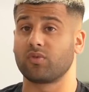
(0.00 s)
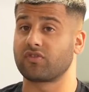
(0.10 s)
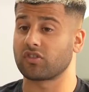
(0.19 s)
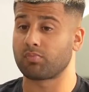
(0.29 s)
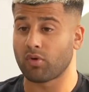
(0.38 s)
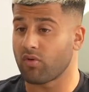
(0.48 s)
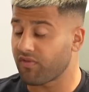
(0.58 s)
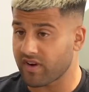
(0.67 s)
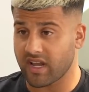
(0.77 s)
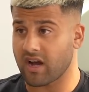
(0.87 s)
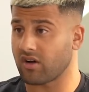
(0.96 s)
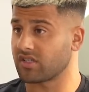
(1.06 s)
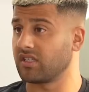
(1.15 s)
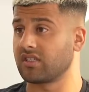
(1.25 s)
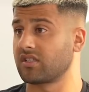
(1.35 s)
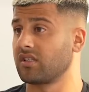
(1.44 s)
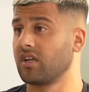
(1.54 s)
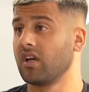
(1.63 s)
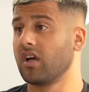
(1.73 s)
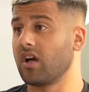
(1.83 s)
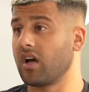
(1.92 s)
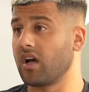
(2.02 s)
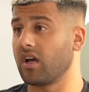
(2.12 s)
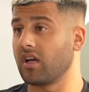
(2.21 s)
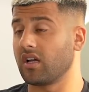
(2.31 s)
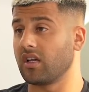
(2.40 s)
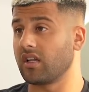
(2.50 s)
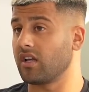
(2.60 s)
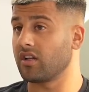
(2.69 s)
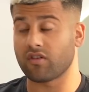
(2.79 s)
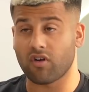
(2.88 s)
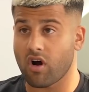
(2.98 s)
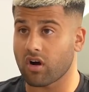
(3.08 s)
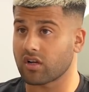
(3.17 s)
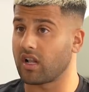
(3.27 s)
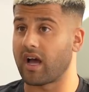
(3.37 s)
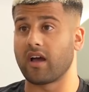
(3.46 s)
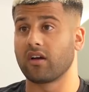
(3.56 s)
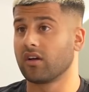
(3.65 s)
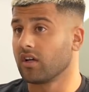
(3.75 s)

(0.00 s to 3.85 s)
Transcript: We've just built 3 houses in Iraq. Like,